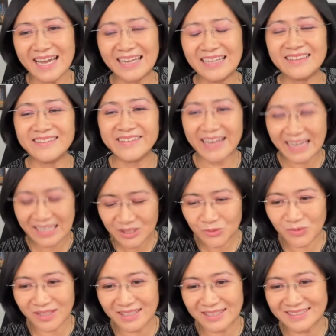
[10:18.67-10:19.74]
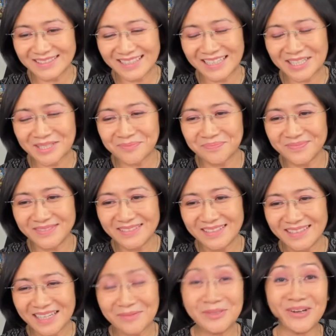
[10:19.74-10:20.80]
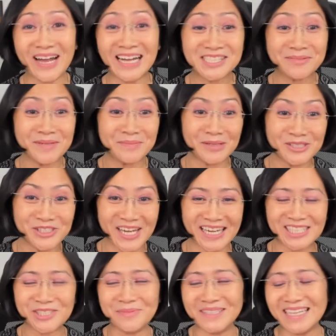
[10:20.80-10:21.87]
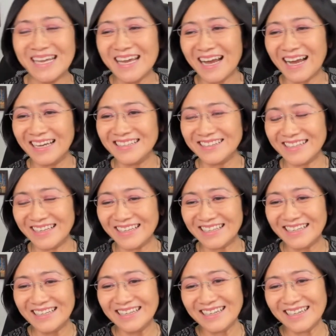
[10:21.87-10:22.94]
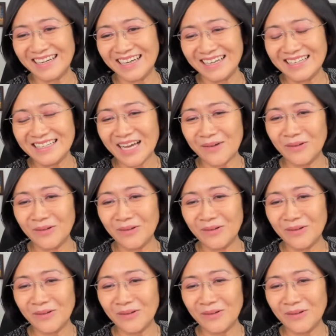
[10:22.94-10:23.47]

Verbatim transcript: And that one, um, you're asking me about change, but I think uh,